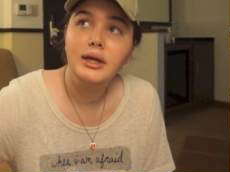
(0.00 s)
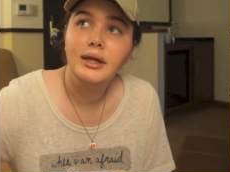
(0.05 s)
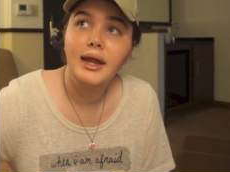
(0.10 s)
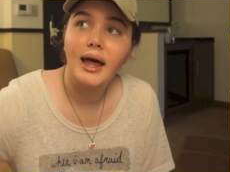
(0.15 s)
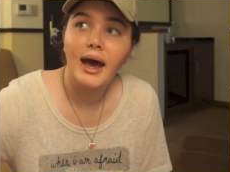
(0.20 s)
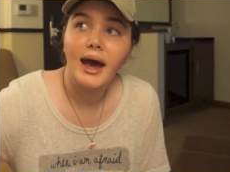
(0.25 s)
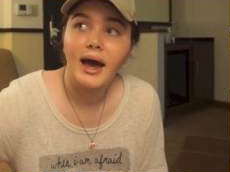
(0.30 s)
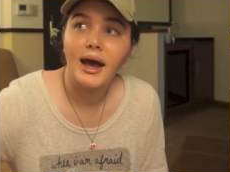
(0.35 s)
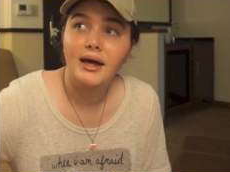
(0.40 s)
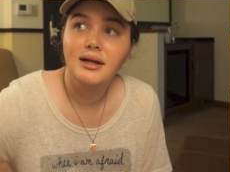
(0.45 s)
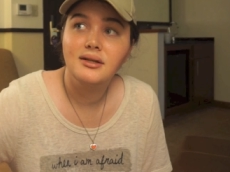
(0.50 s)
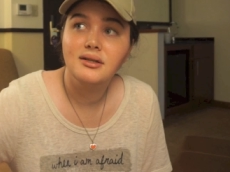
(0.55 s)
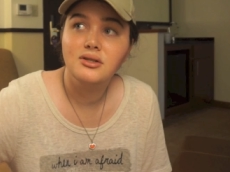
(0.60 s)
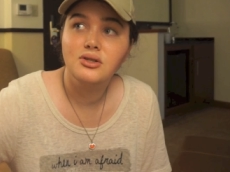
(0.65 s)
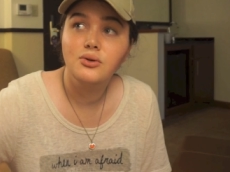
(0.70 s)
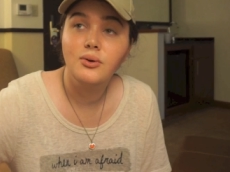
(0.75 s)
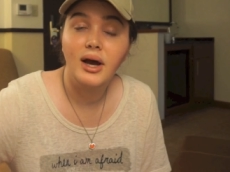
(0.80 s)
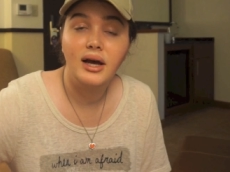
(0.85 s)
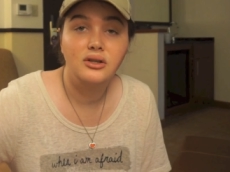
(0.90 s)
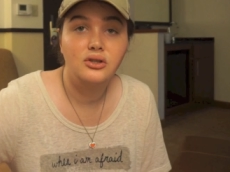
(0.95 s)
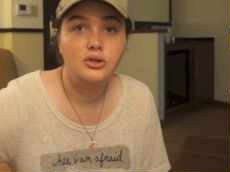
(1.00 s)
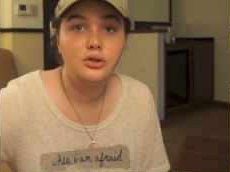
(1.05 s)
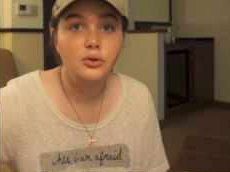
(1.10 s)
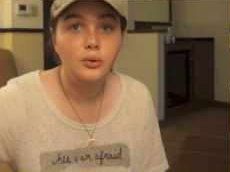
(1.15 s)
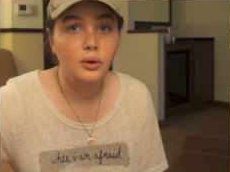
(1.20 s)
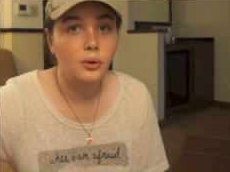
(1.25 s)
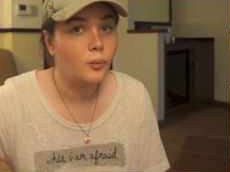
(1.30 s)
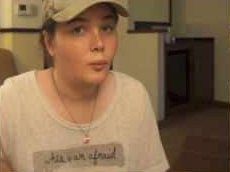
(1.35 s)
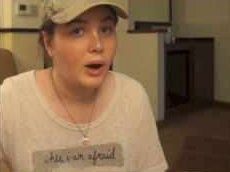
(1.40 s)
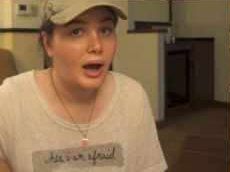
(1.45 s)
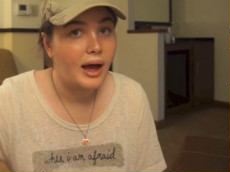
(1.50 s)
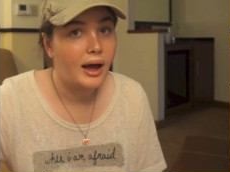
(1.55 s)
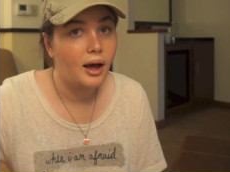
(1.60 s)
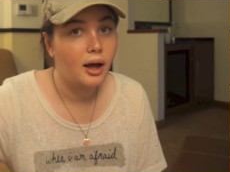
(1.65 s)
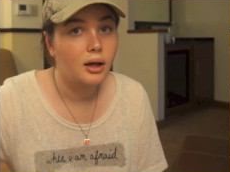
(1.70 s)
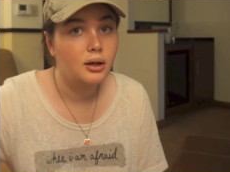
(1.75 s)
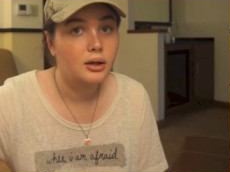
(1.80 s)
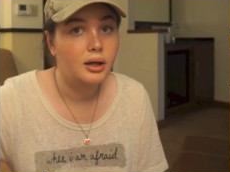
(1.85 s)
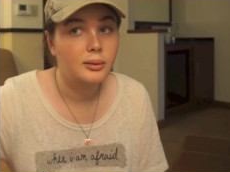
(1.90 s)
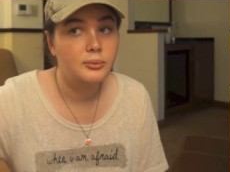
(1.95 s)
that you guys are doing
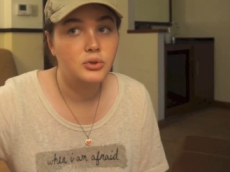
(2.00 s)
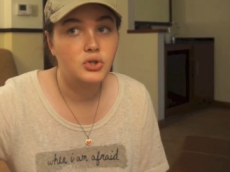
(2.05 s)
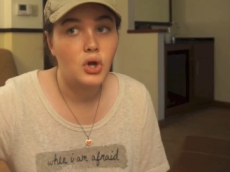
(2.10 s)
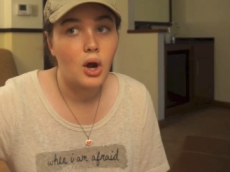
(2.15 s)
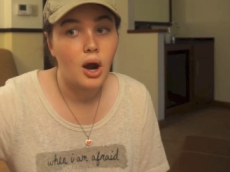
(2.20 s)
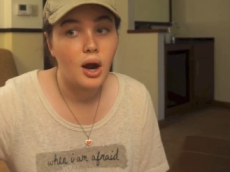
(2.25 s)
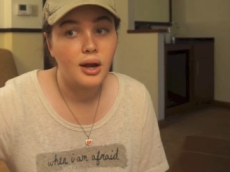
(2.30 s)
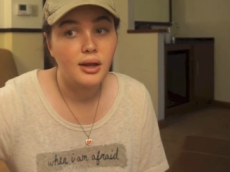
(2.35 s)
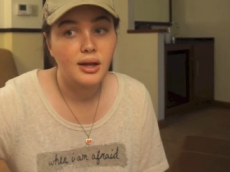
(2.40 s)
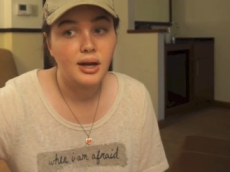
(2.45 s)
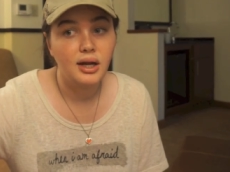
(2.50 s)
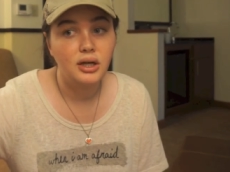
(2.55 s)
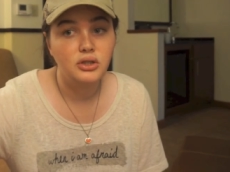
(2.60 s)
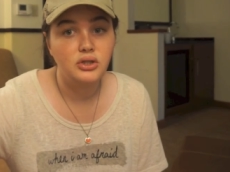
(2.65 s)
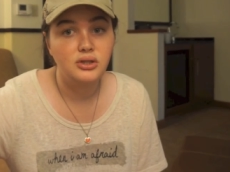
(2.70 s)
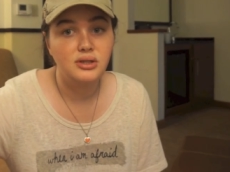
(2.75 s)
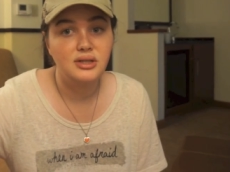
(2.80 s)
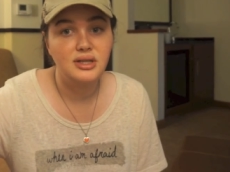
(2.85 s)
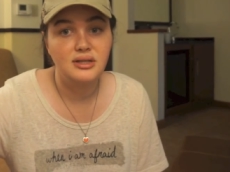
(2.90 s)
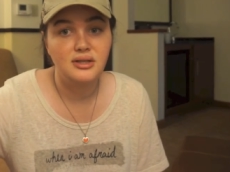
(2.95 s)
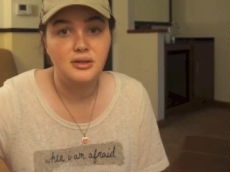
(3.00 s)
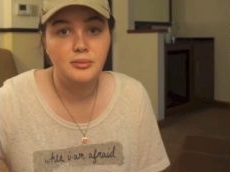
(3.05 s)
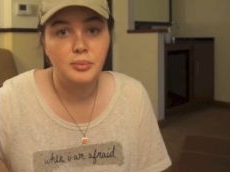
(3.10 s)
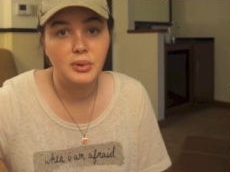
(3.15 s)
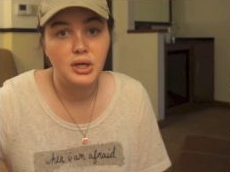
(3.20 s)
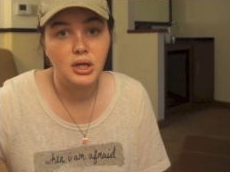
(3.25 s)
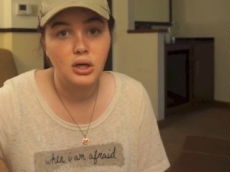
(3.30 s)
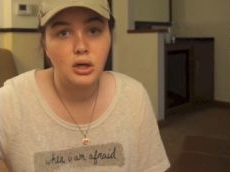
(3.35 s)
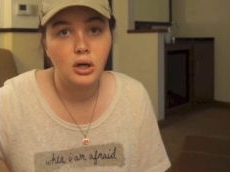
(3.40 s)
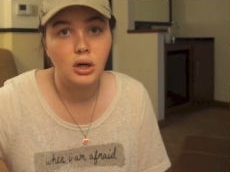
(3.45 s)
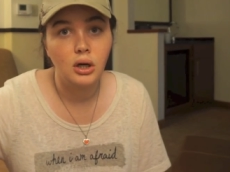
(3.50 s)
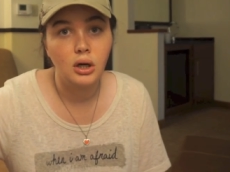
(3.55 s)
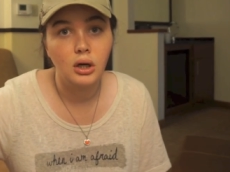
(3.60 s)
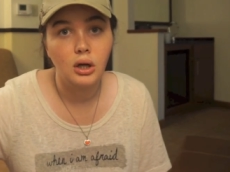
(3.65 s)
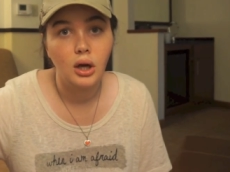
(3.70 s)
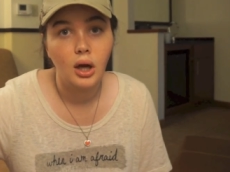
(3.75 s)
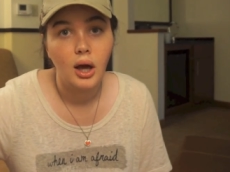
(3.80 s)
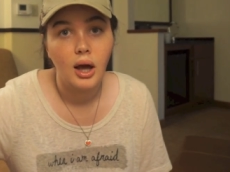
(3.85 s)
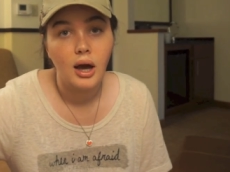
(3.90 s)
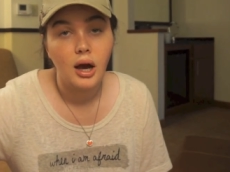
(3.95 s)
well. I'm sorry that I just disappeared.
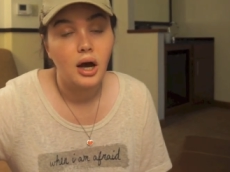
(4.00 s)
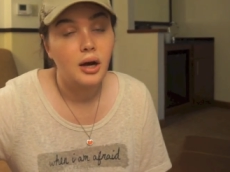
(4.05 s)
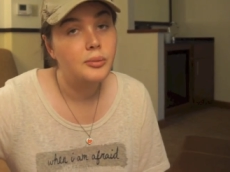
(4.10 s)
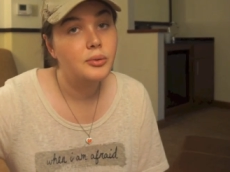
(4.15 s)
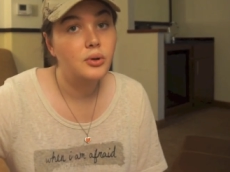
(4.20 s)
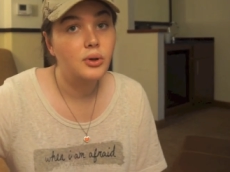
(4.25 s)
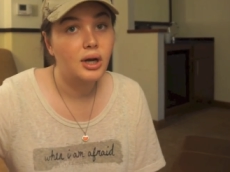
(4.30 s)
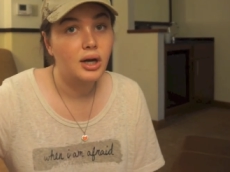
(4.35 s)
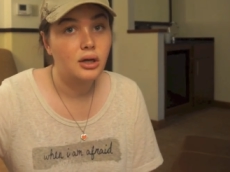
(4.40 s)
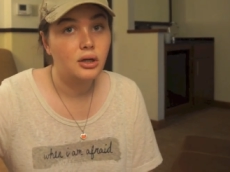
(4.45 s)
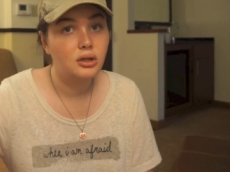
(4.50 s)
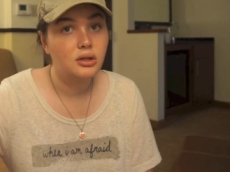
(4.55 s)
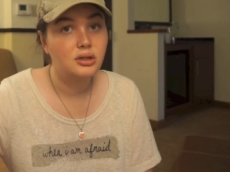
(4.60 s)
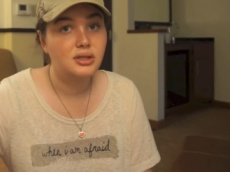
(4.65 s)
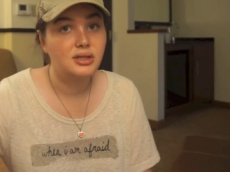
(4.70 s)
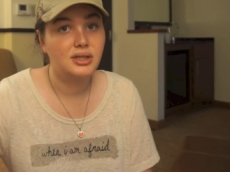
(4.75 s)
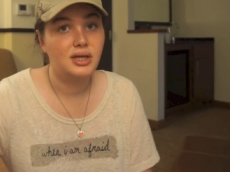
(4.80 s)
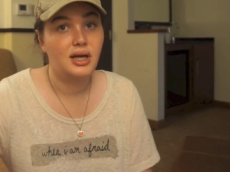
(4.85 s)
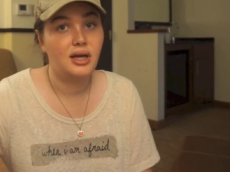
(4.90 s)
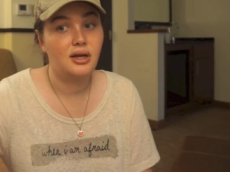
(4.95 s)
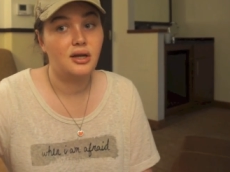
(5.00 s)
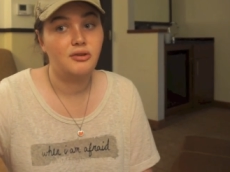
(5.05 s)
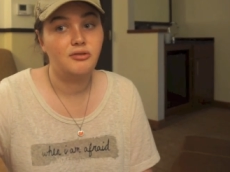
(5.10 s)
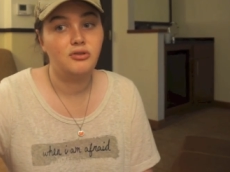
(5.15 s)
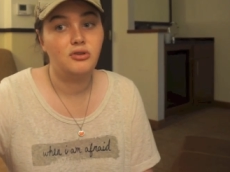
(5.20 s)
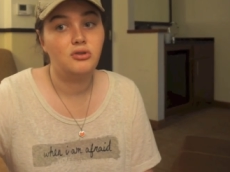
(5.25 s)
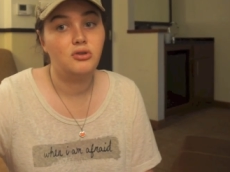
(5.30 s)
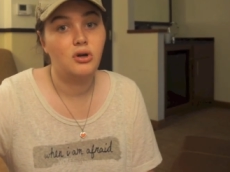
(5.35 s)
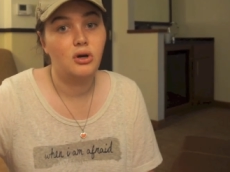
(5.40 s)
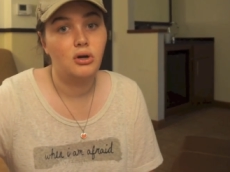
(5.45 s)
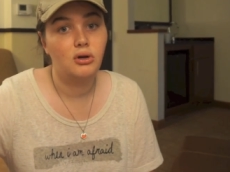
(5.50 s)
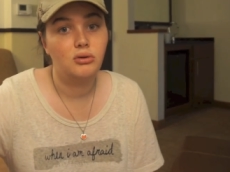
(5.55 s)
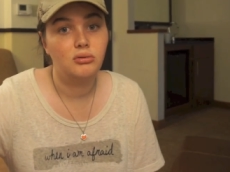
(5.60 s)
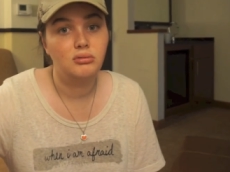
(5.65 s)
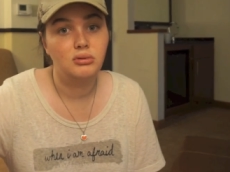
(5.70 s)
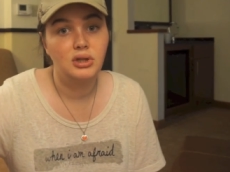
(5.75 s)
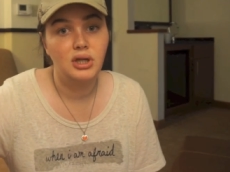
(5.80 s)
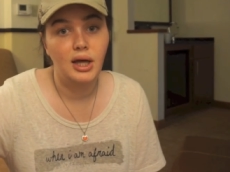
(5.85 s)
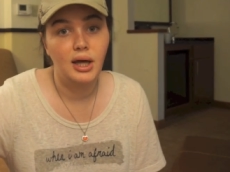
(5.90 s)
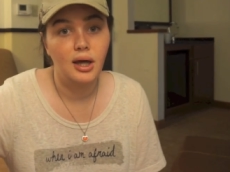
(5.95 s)
I hope you can understand. If you
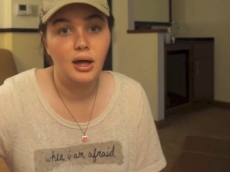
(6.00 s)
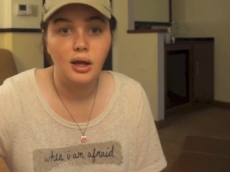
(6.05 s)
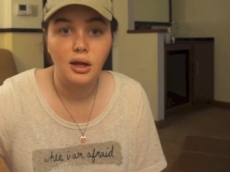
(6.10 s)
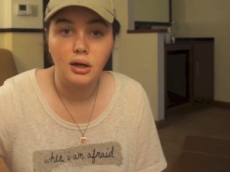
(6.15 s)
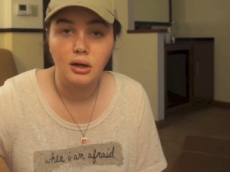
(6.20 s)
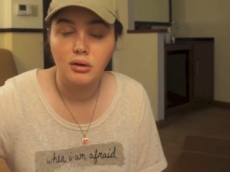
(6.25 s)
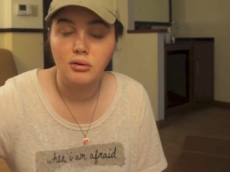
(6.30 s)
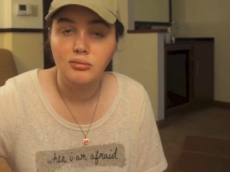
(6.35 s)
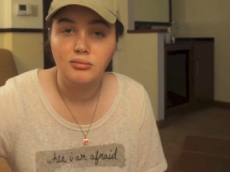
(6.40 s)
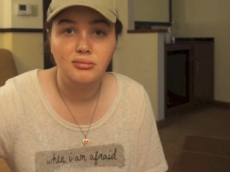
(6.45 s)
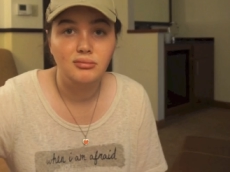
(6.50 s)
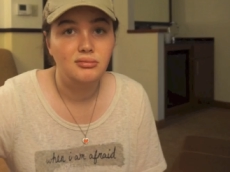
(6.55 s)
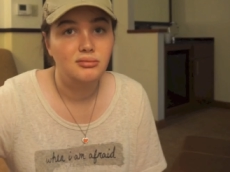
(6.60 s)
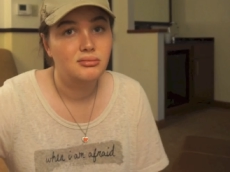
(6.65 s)
don't, then